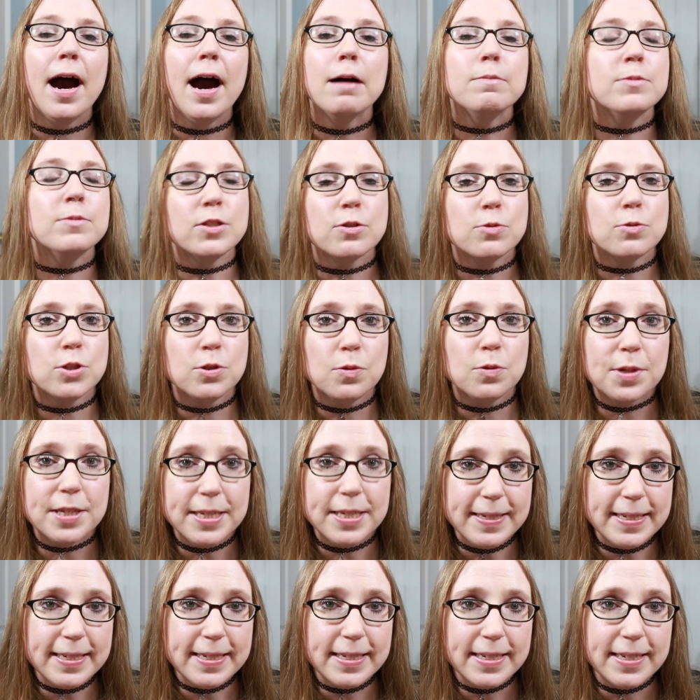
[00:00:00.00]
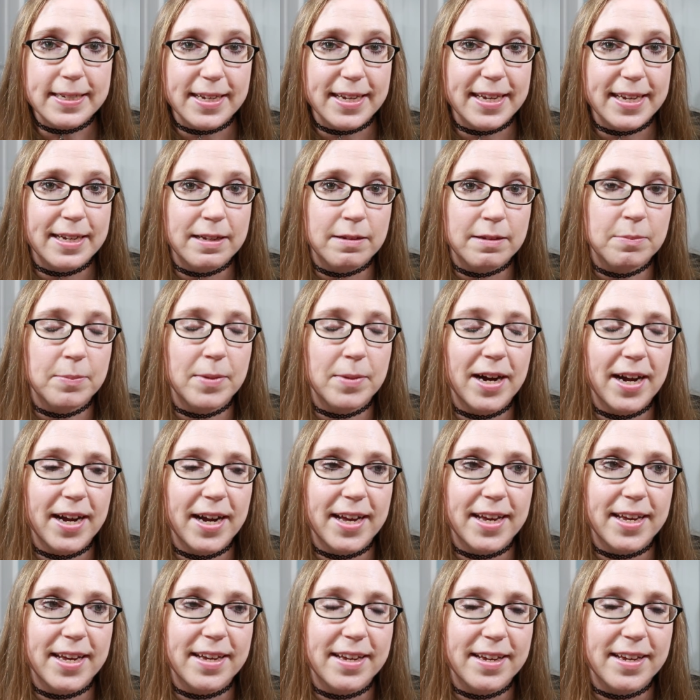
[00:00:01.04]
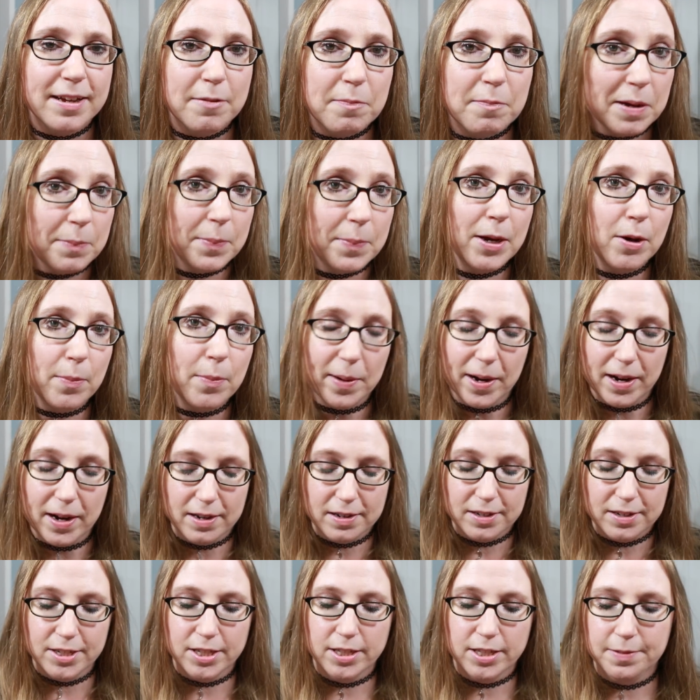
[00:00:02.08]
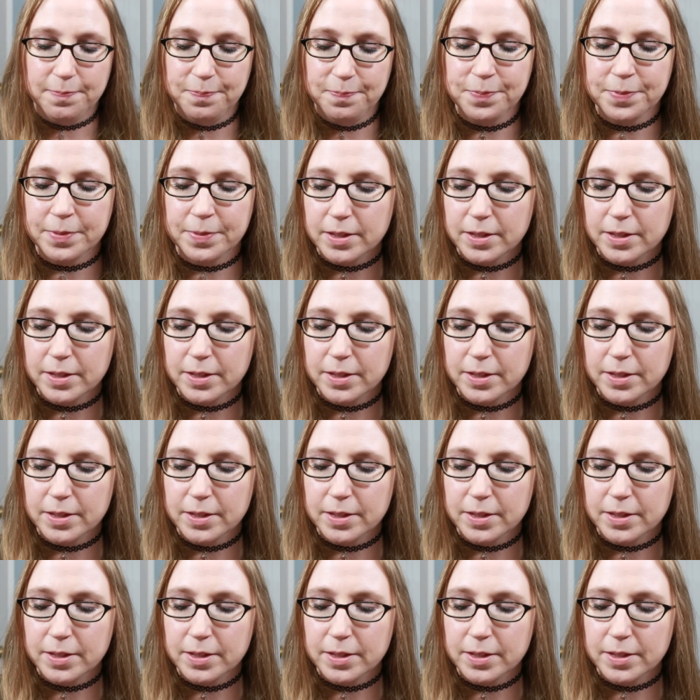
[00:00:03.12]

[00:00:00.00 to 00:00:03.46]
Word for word: Uh, but there was no key in my, my mailbox.